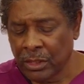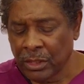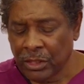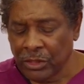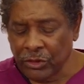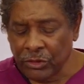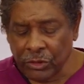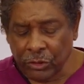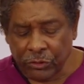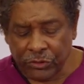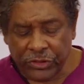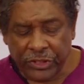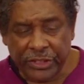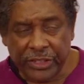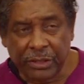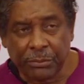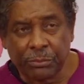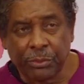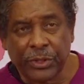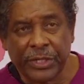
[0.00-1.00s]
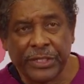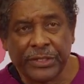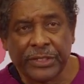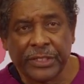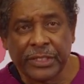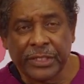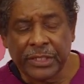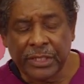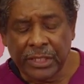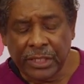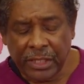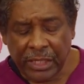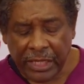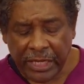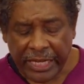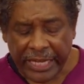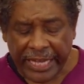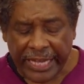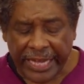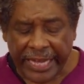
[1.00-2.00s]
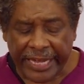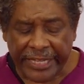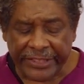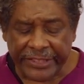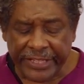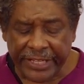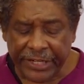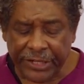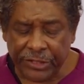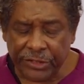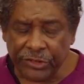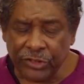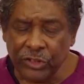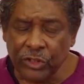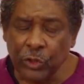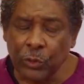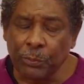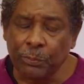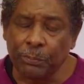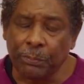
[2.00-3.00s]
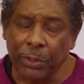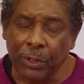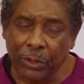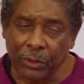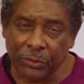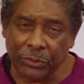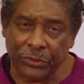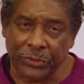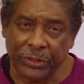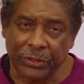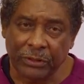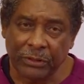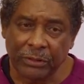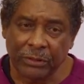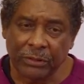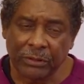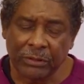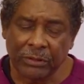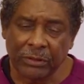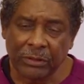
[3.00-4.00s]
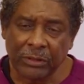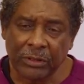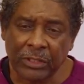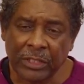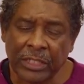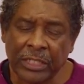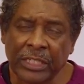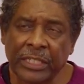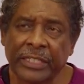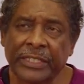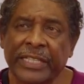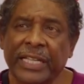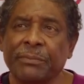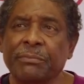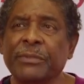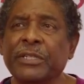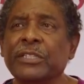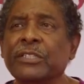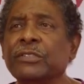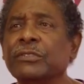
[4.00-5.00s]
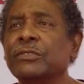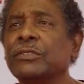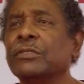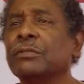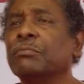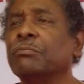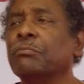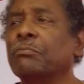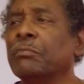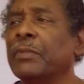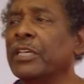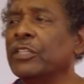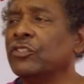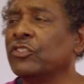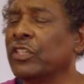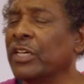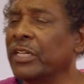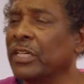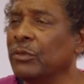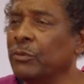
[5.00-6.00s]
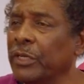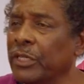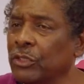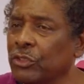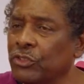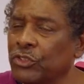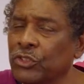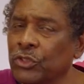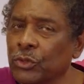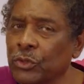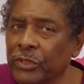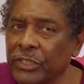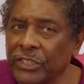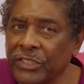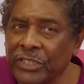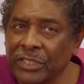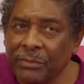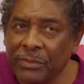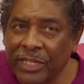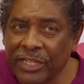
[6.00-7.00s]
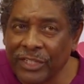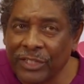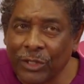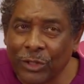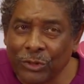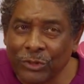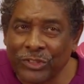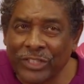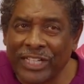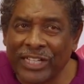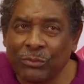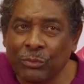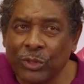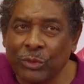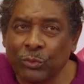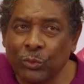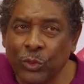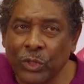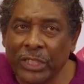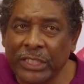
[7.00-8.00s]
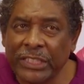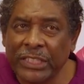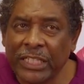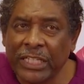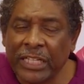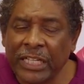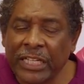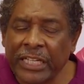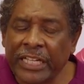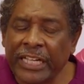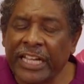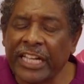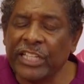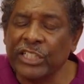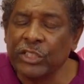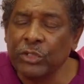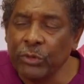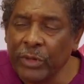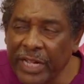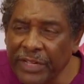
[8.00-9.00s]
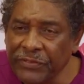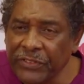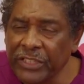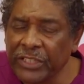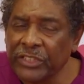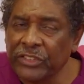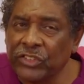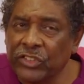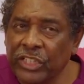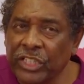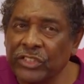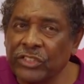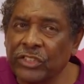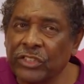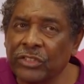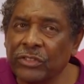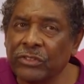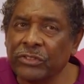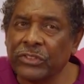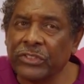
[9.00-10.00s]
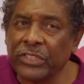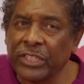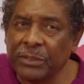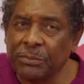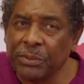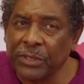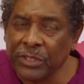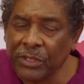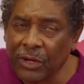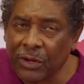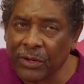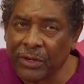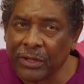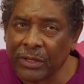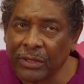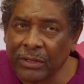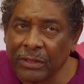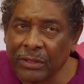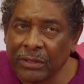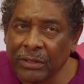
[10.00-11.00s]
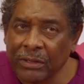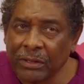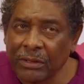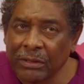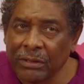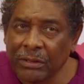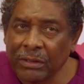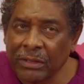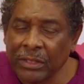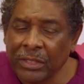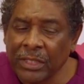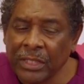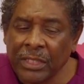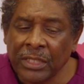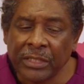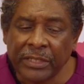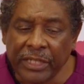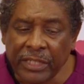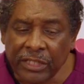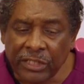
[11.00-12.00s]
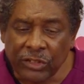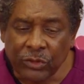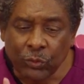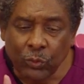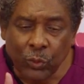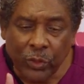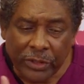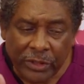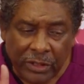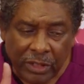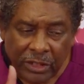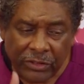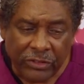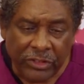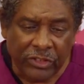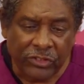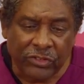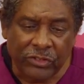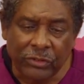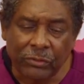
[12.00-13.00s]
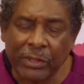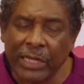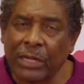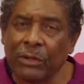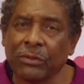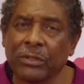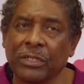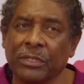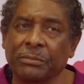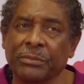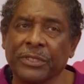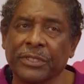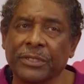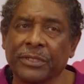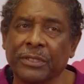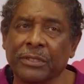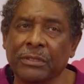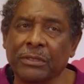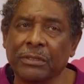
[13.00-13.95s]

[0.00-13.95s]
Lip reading: You don't see them breathing, and there's no pulse. That means make Johnny well sure that somebody calls 911, and you have to continue CPR. Now, there's one additional outcome here.